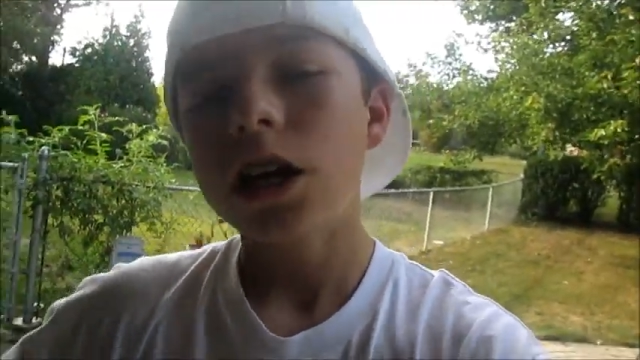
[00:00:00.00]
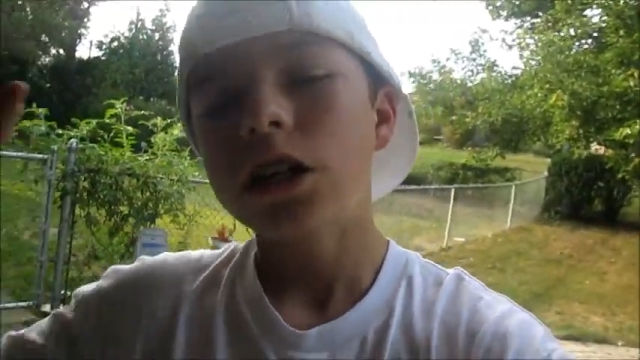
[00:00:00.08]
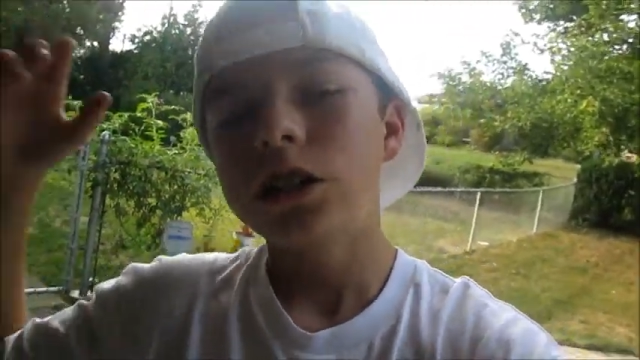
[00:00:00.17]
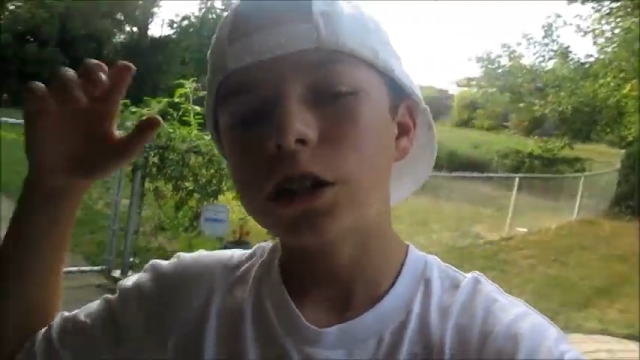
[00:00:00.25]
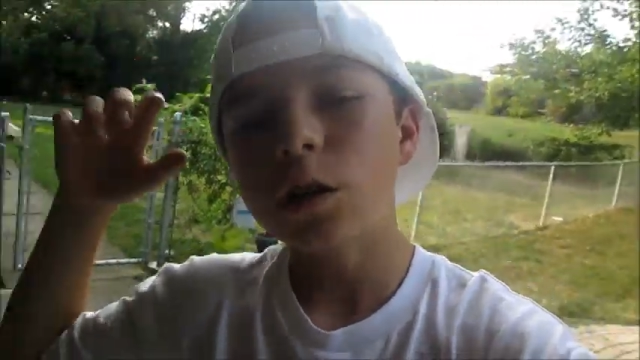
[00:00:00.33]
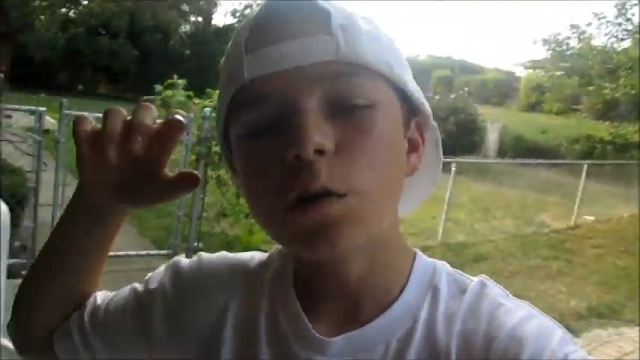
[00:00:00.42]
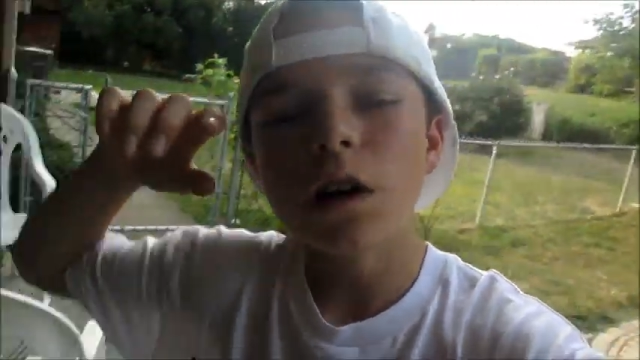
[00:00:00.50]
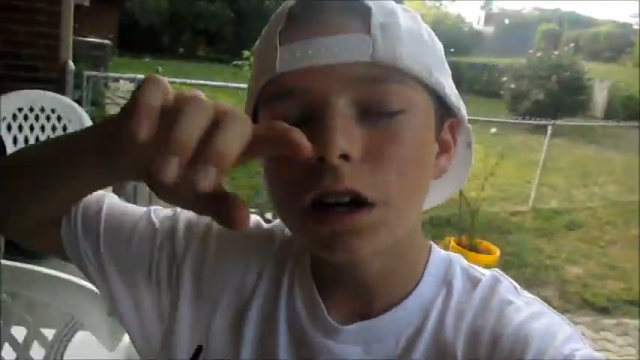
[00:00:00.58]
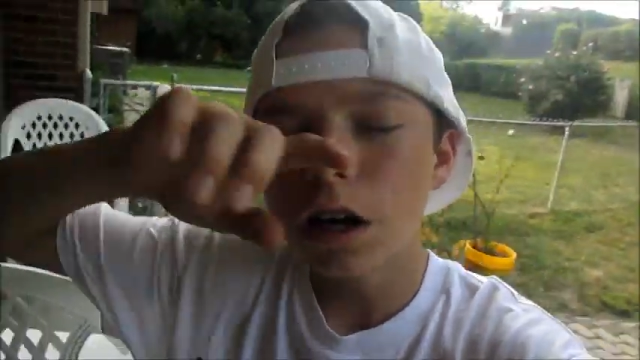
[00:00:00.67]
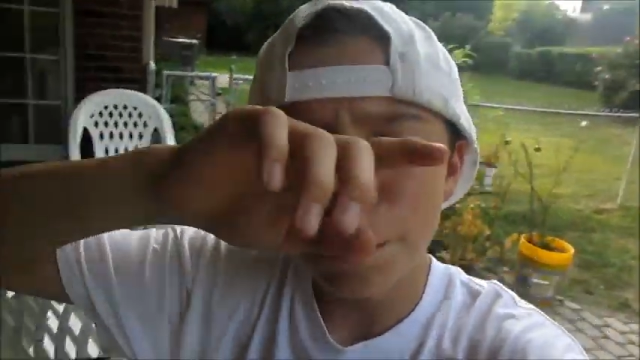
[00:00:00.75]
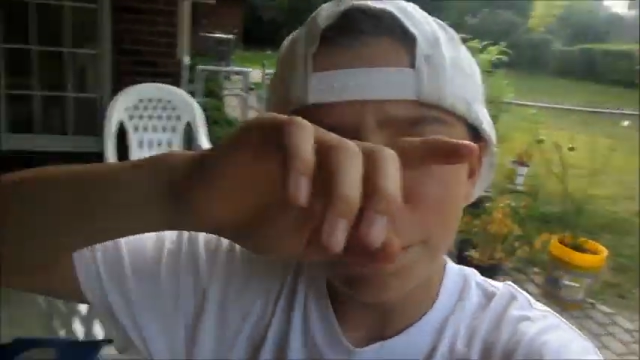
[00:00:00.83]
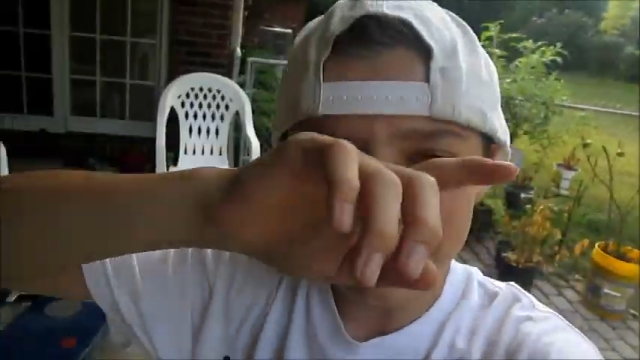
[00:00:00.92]
So a
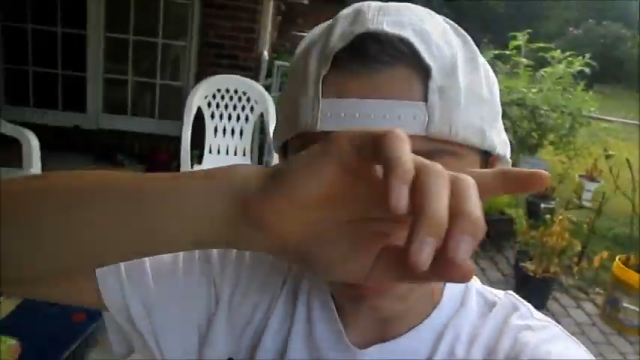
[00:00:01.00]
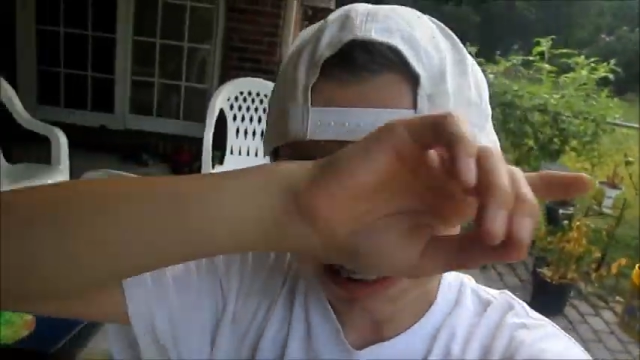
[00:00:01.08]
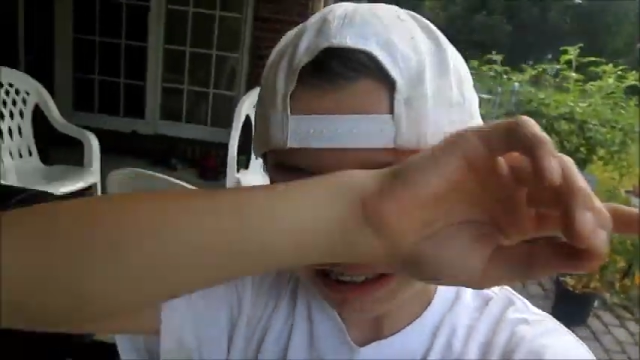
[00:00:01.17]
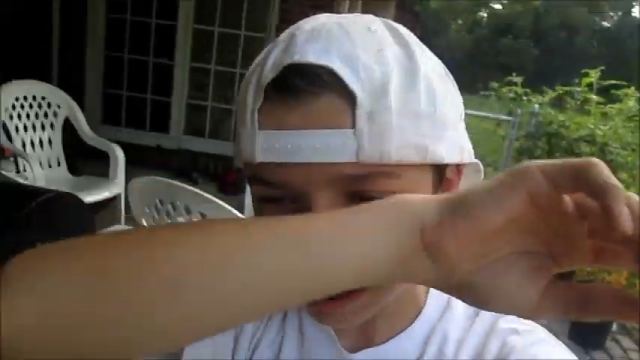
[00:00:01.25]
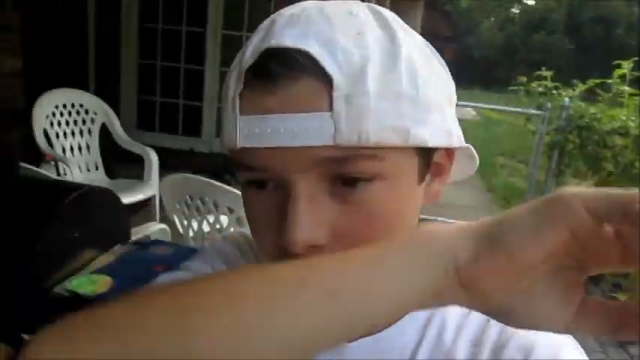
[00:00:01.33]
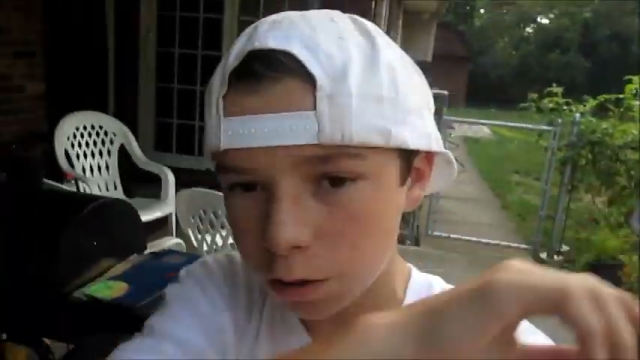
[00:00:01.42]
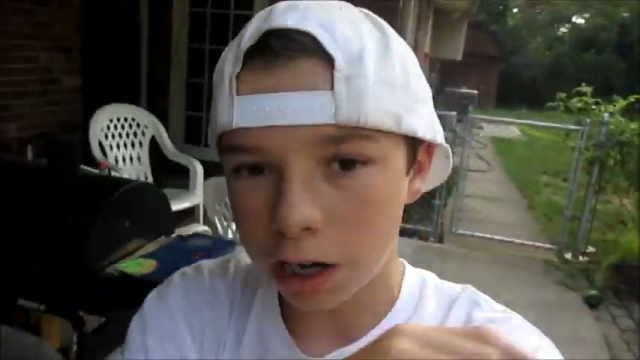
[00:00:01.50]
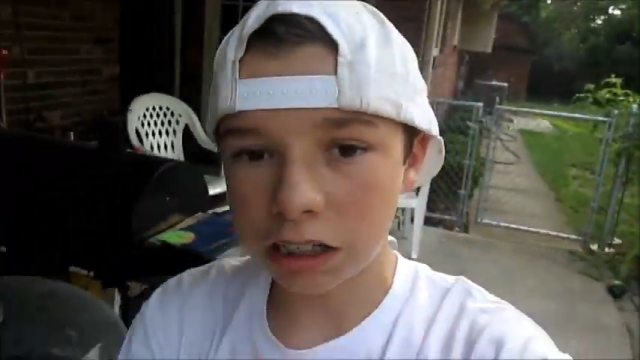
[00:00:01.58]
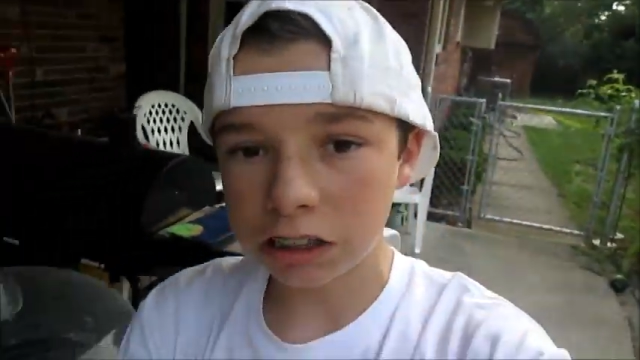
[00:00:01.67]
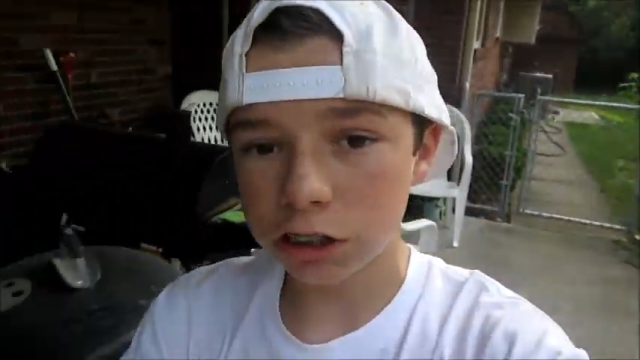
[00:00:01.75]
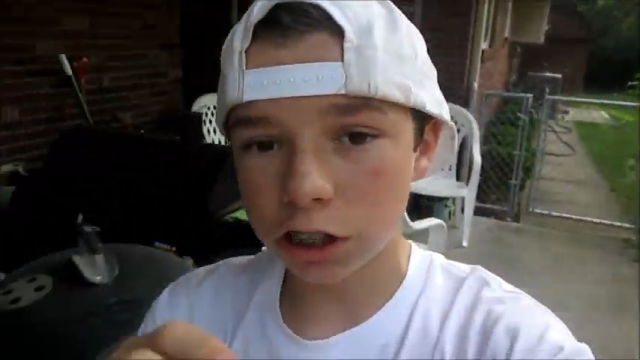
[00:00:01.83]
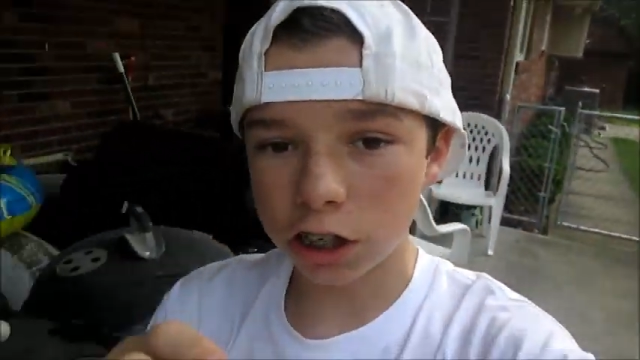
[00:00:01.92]
couple days ago, I
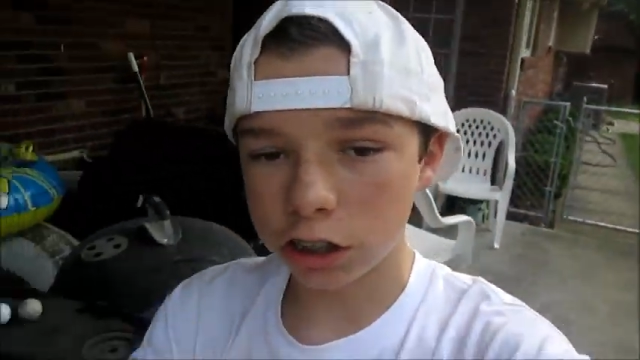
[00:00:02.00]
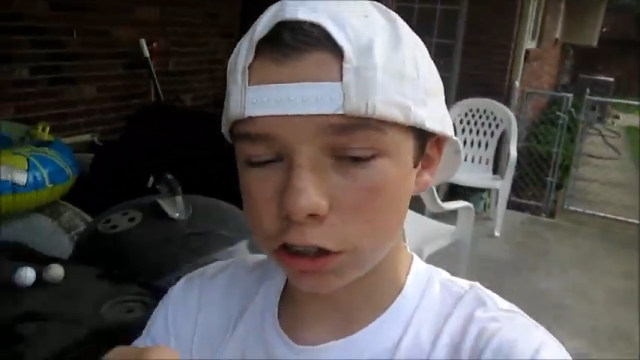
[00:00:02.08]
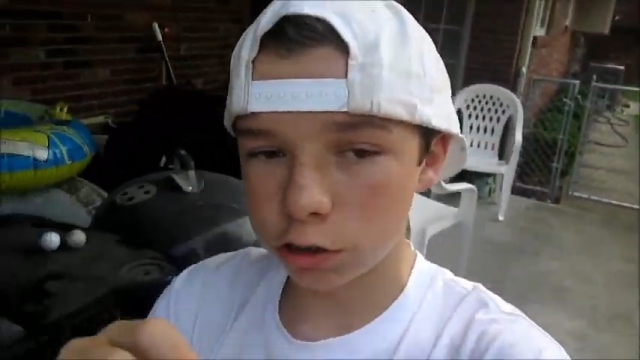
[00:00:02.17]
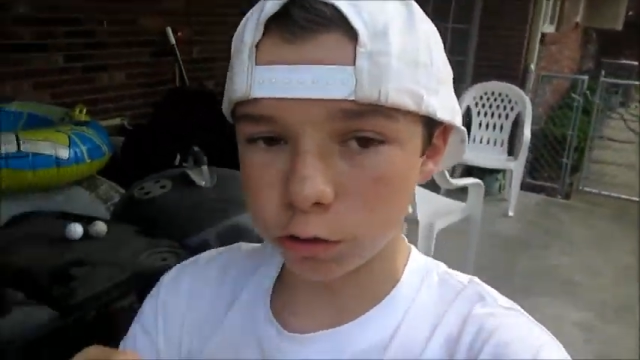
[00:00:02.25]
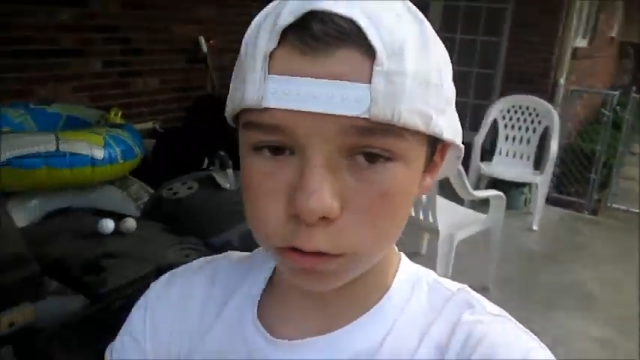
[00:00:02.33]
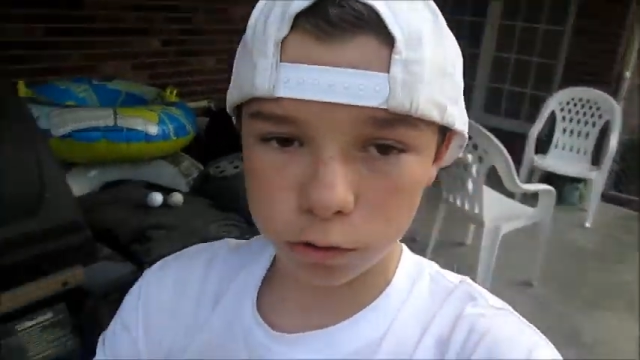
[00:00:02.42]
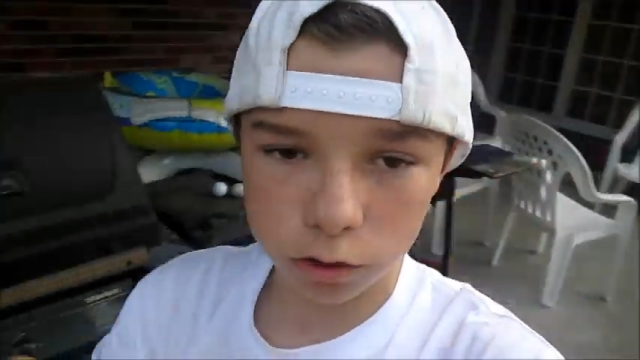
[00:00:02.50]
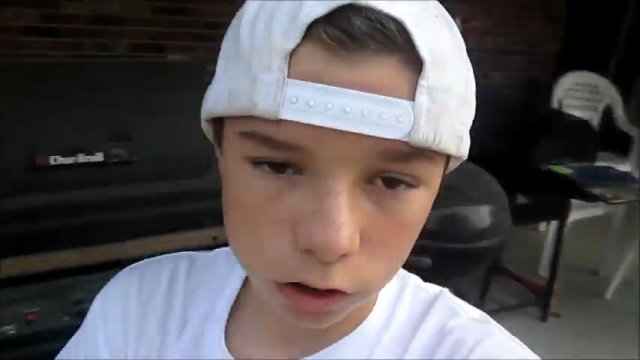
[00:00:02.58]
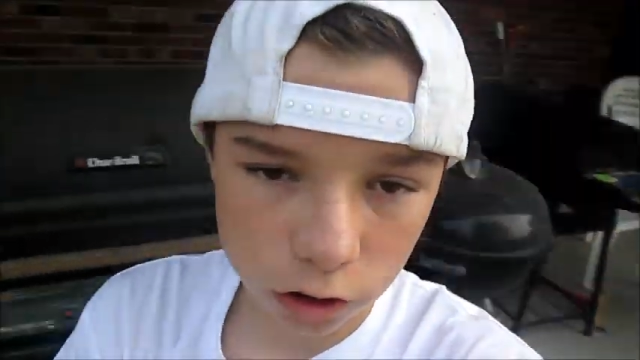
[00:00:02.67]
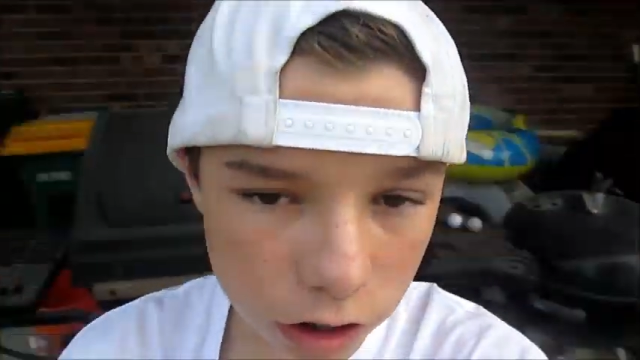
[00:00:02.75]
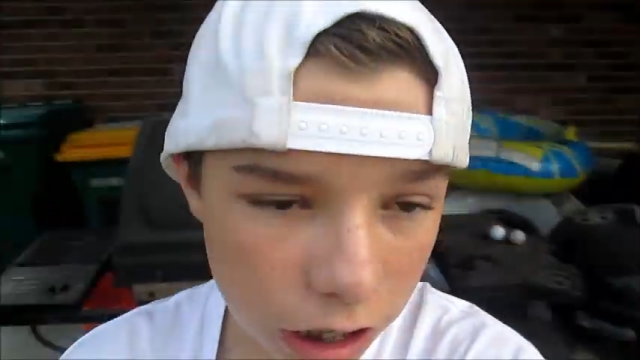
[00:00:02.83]
started to learn